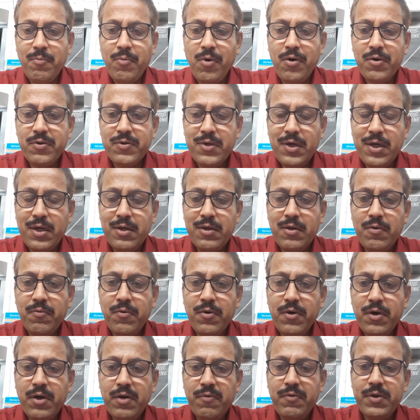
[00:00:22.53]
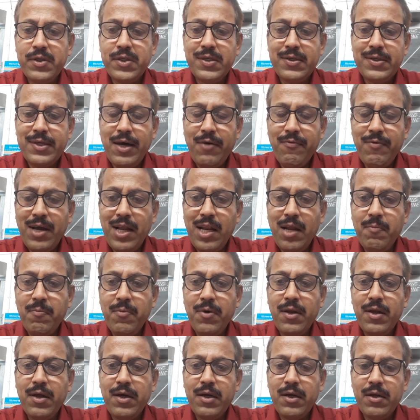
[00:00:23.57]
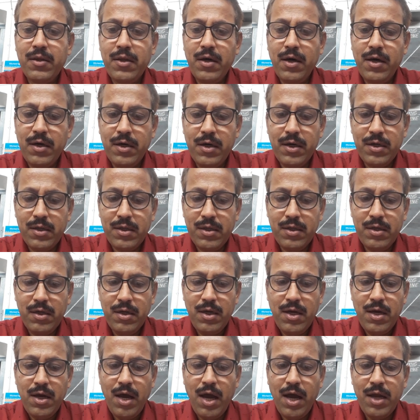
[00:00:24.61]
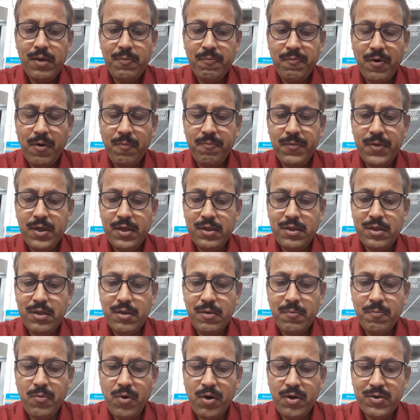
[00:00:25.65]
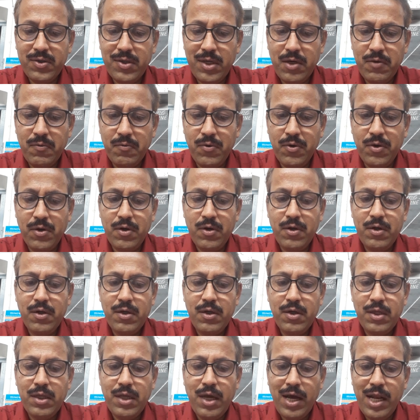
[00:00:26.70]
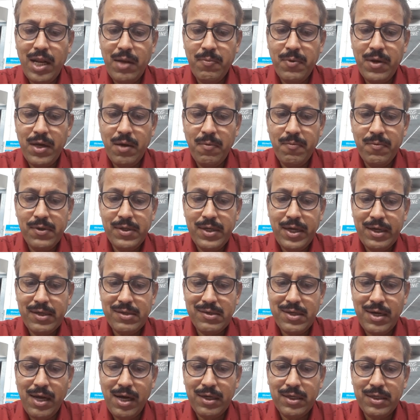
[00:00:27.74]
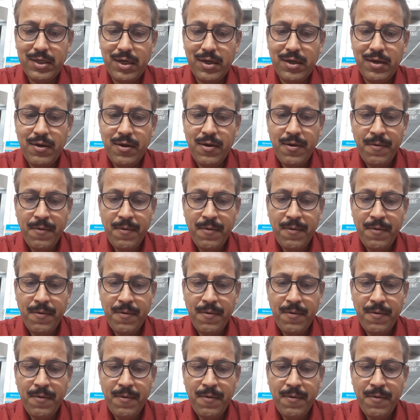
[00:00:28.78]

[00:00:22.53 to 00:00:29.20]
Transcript: Bauxite is the ore which is available on the earth, and from this bauxite ore the aluminium is extracted.